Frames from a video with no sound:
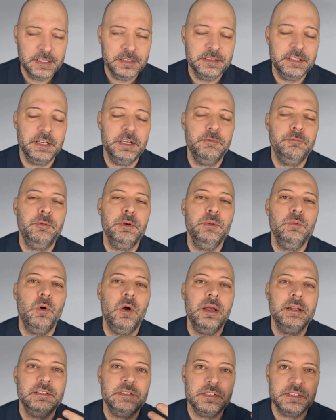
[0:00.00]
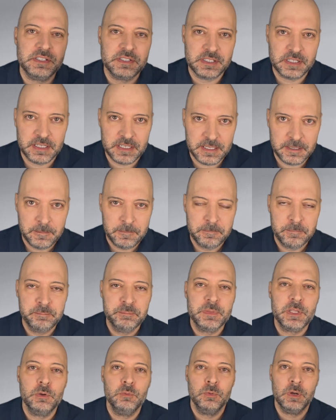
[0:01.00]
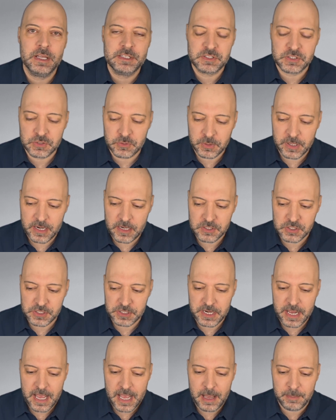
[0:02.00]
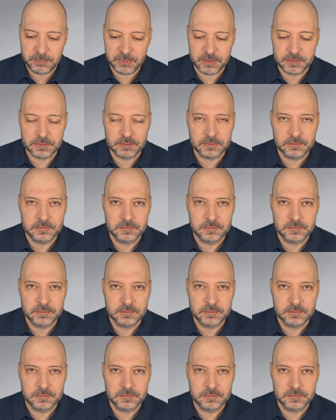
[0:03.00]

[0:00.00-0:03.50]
that if we want to see restoration happen,